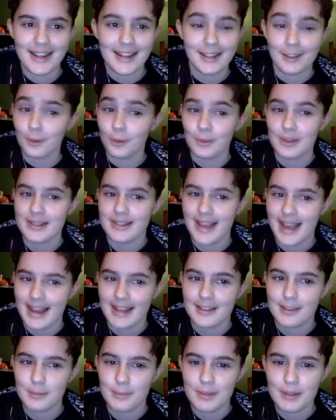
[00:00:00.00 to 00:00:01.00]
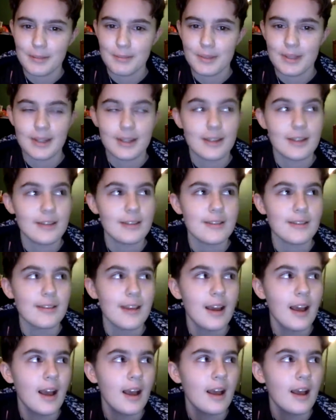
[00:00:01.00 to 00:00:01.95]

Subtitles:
and it always has been because